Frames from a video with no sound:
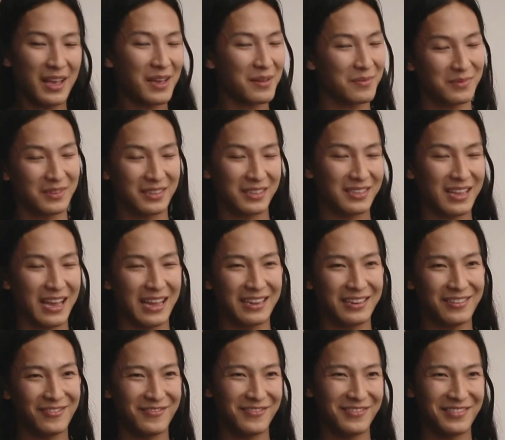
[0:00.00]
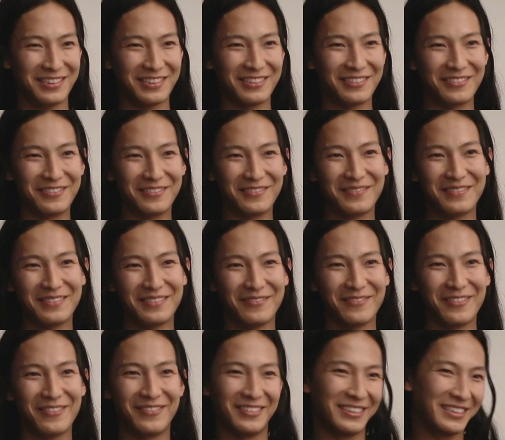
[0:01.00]
Yeah, I'm excited to
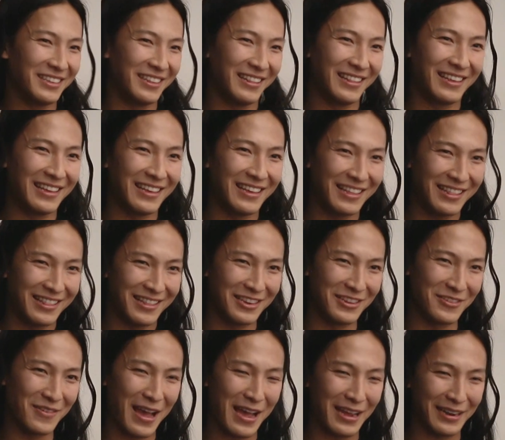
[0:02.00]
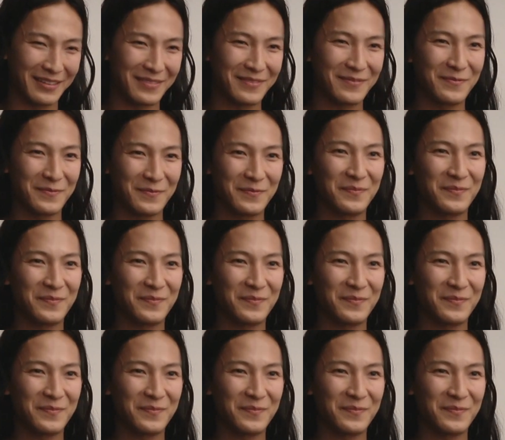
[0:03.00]
reveal the new ad.